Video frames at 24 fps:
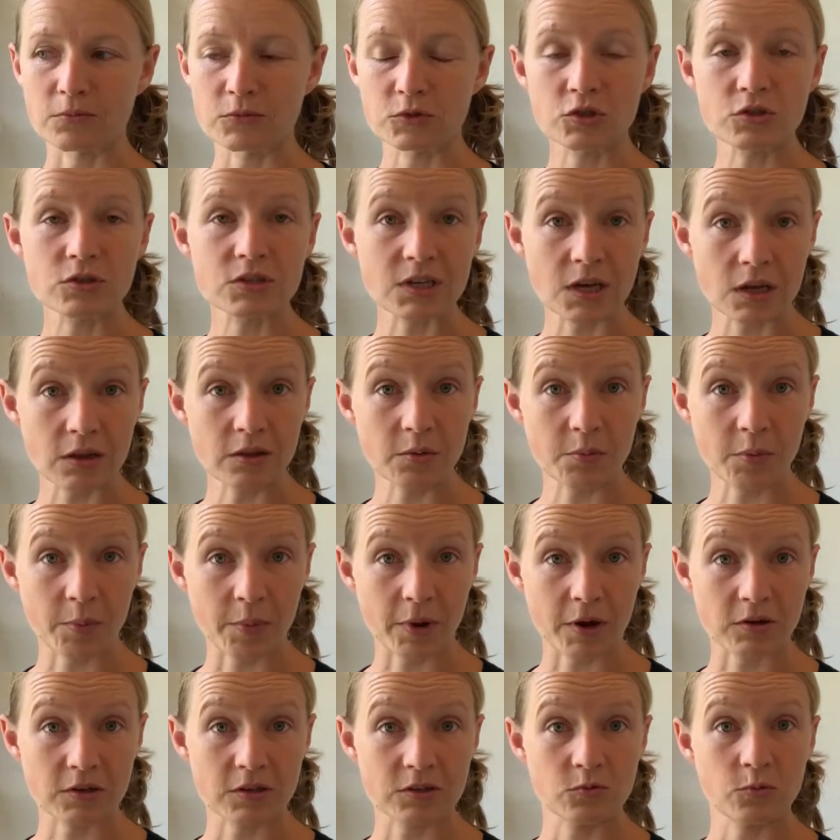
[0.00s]
to tell them
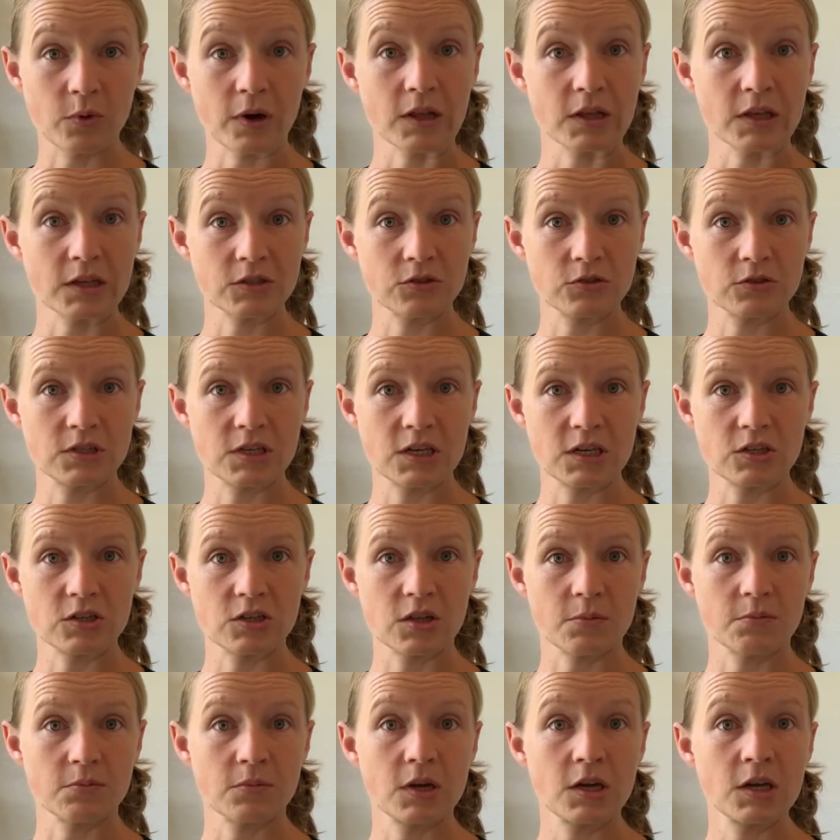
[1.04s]
about as well, and to teach
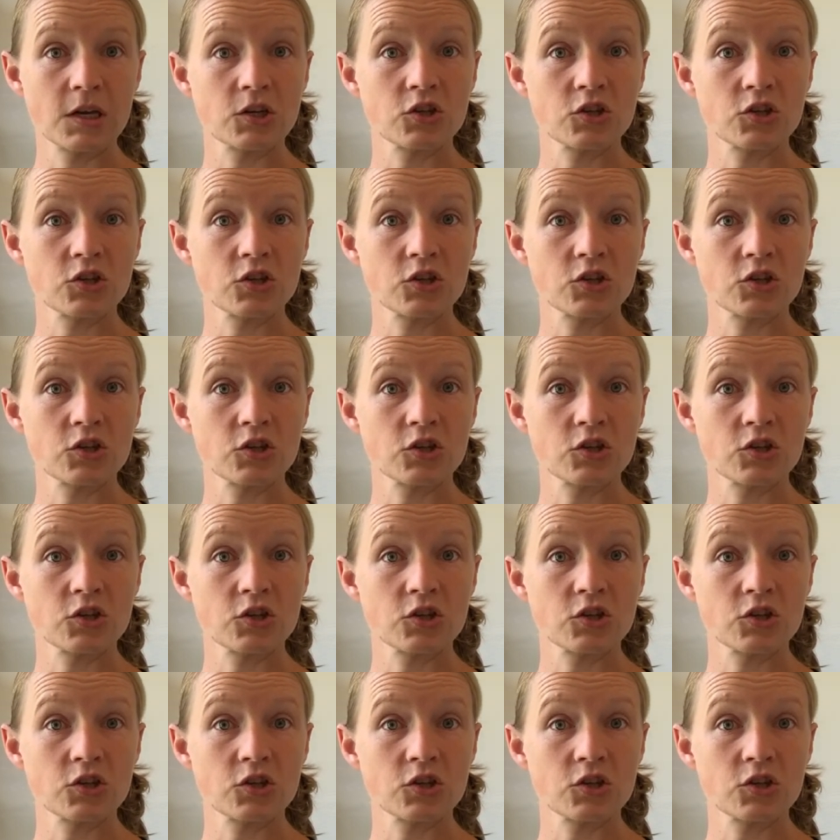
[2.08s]
them.